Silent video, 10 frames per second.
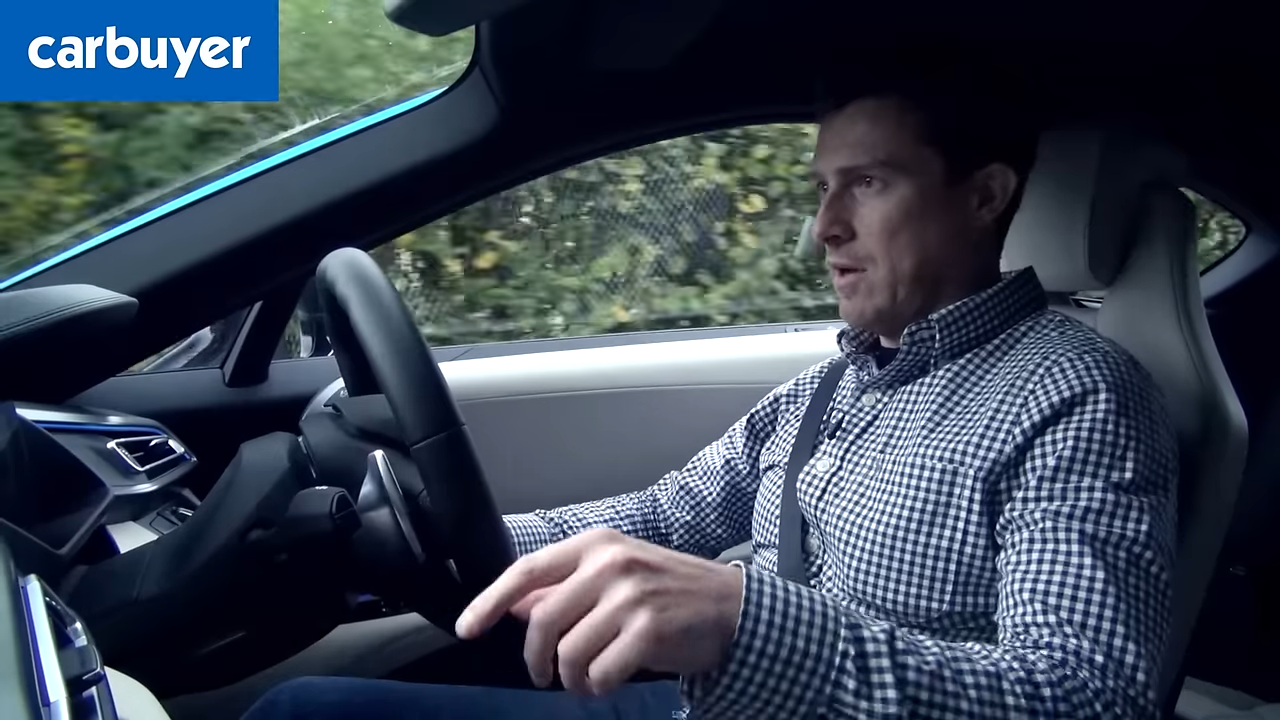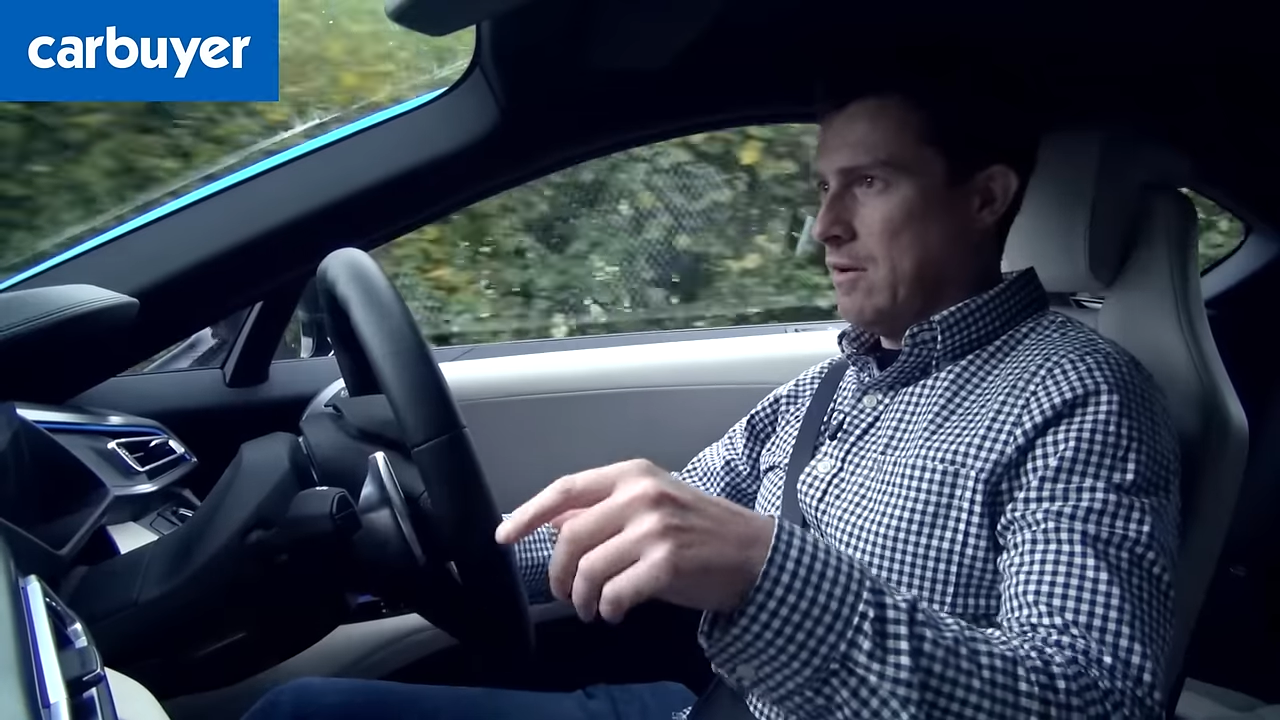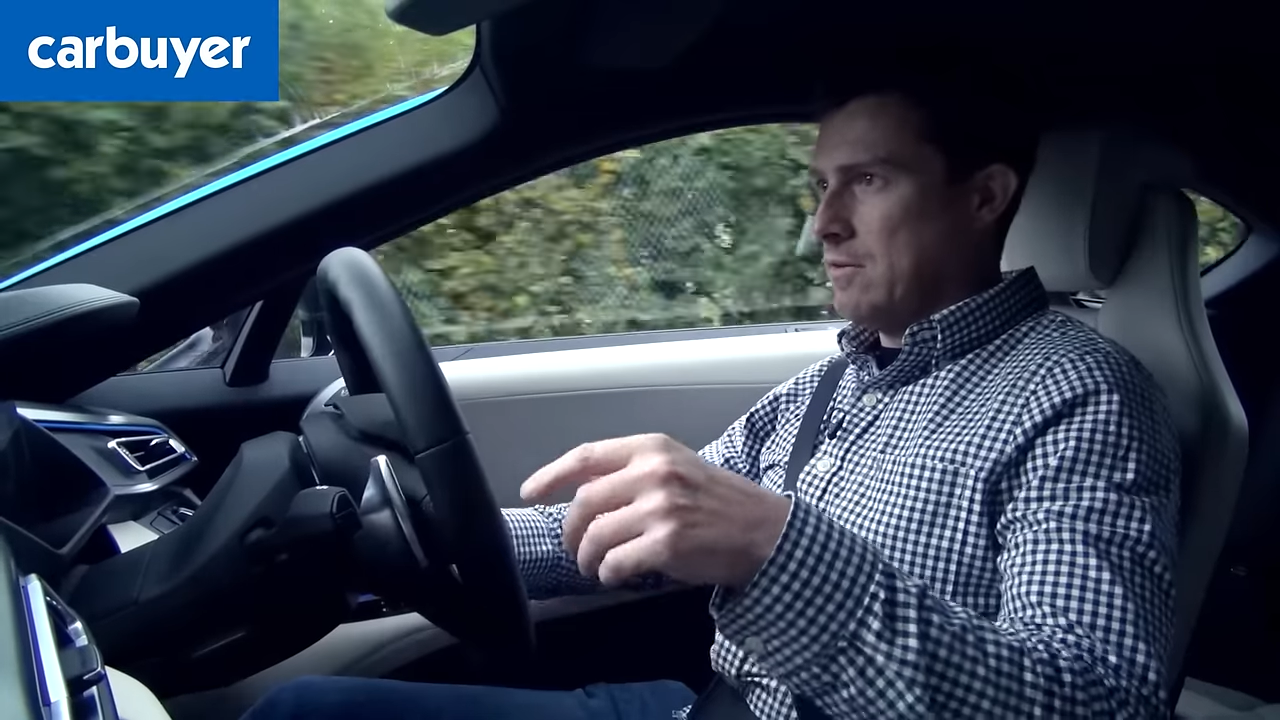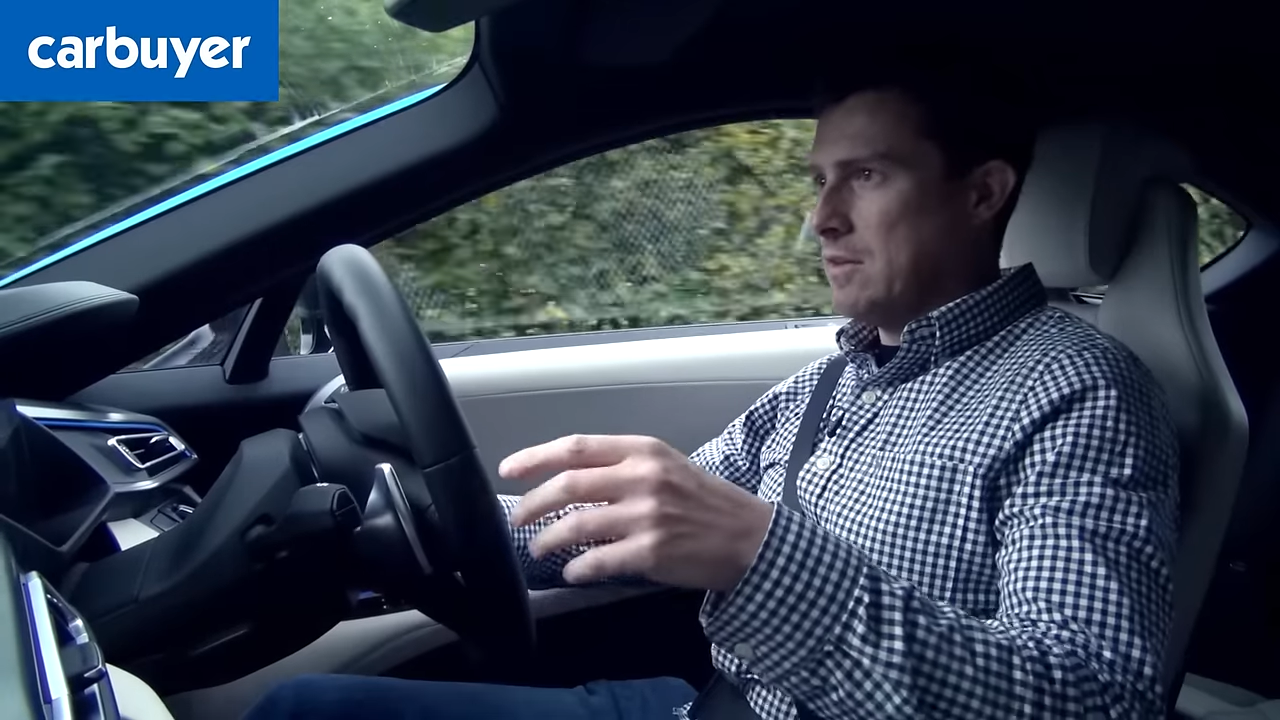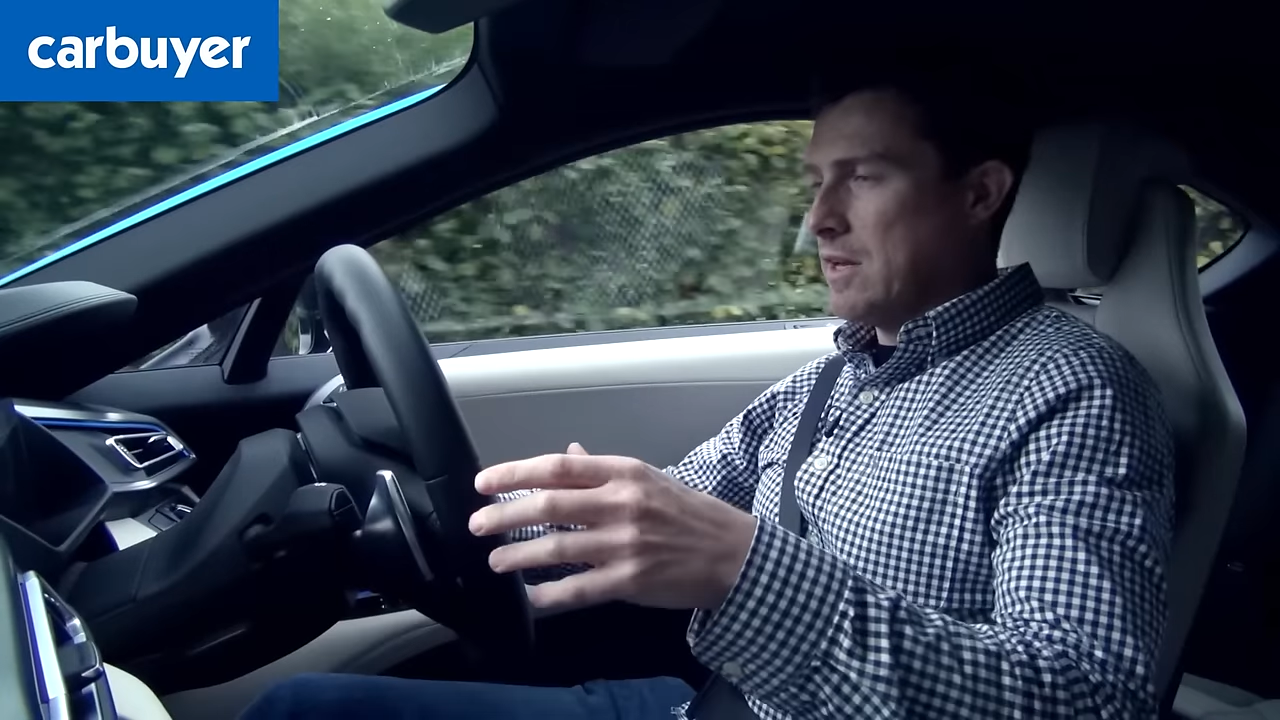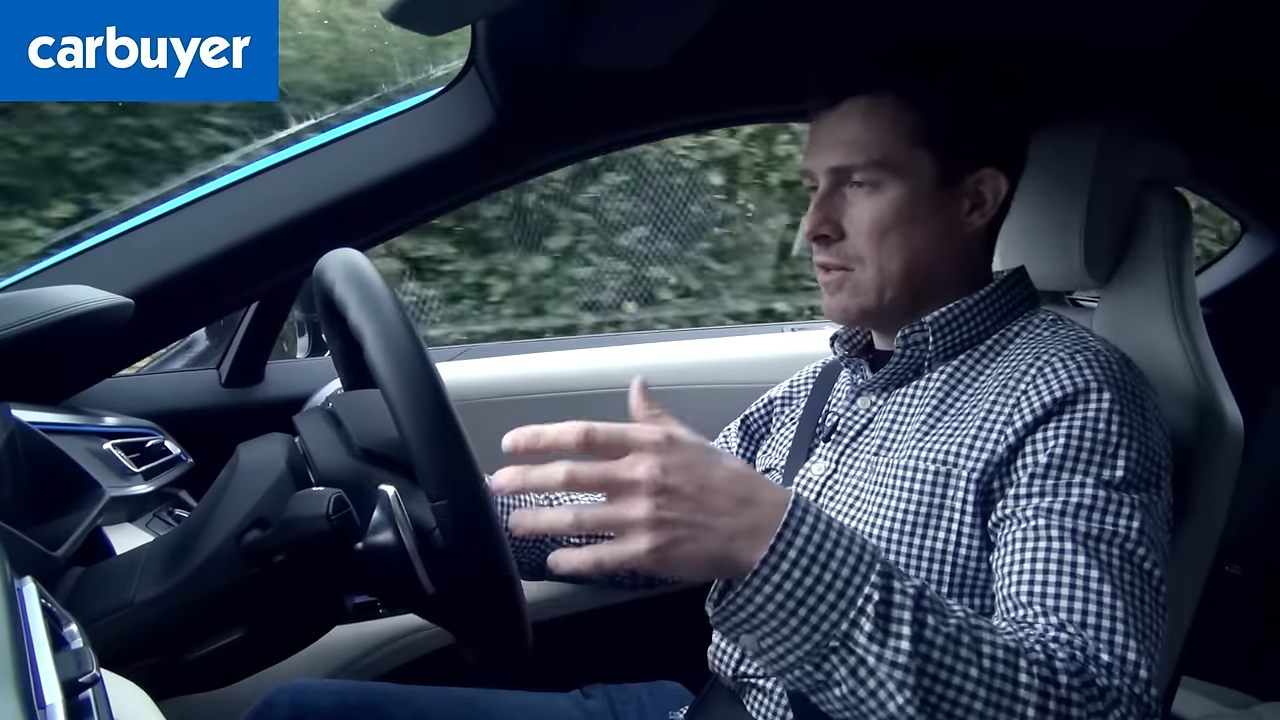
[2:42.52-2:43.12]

mode, and then